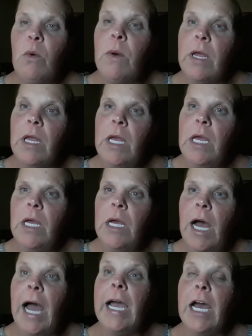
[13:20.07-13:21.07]
Really?
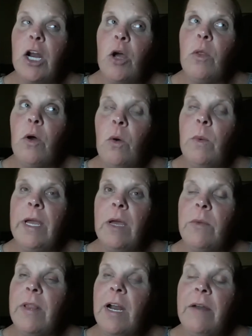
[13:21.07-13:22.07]
I got to go the whole
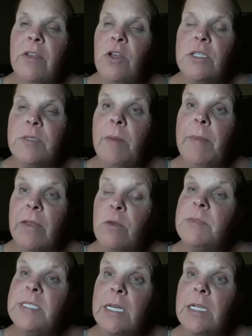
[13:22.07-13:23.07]
weekend without even using my
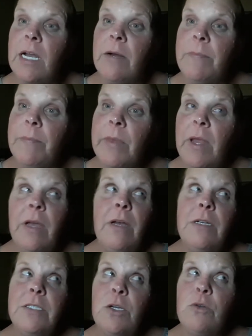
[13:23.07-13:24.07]
bathroom sink now.
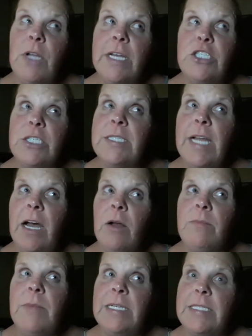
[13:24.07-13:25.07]
So, like, just
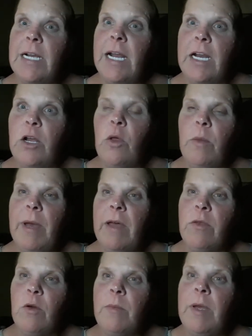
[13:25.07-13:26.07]
now, my son had to go to the
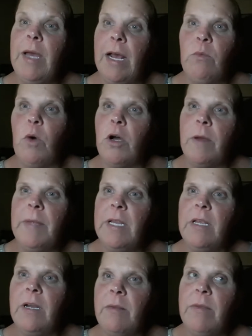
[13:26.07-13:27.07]
bathroom. He had to walk him
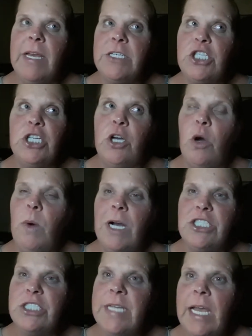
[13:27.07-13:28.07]
into the kitchen to go
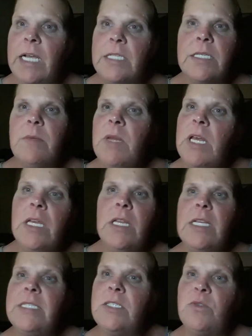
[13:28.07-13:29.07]
wash his hands. I'm like,
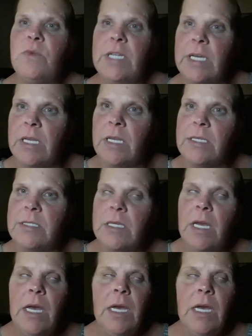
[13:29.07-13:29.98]
this is ridiculous.